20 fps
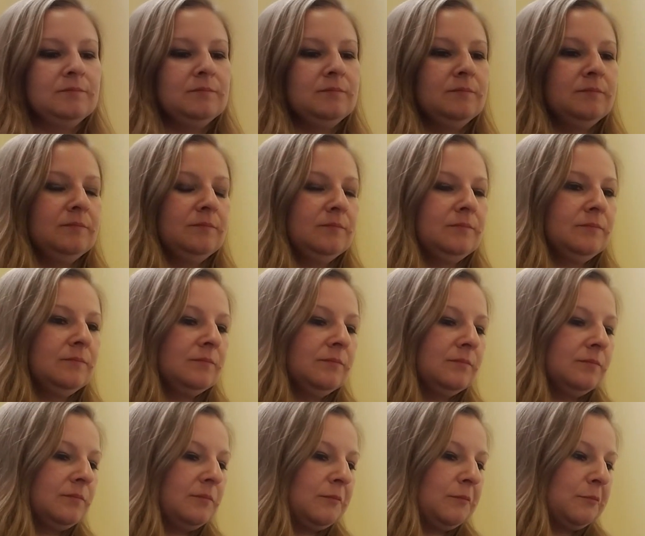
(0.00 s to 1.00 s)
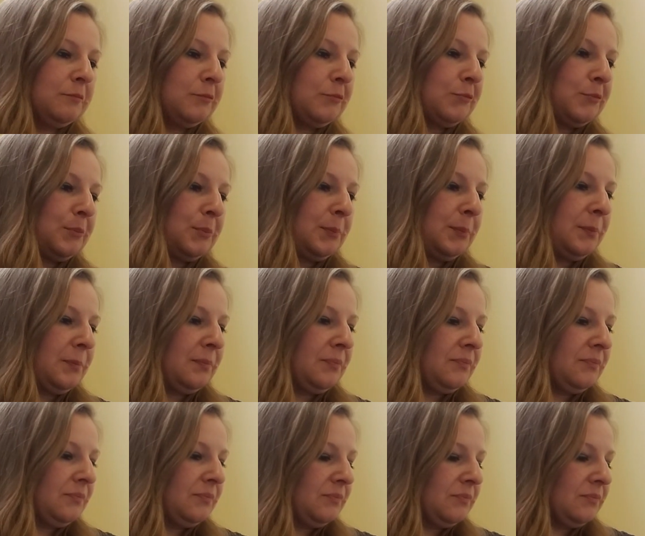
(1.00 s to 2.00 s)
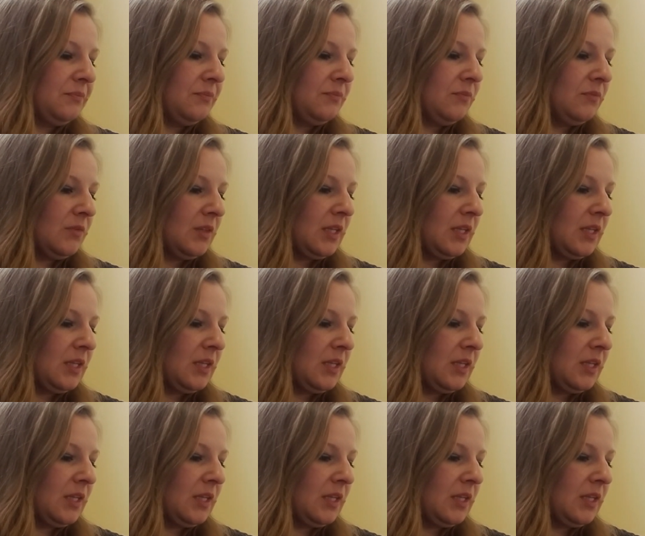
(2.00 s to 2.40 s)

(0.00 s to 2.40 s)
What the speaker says: [no speech]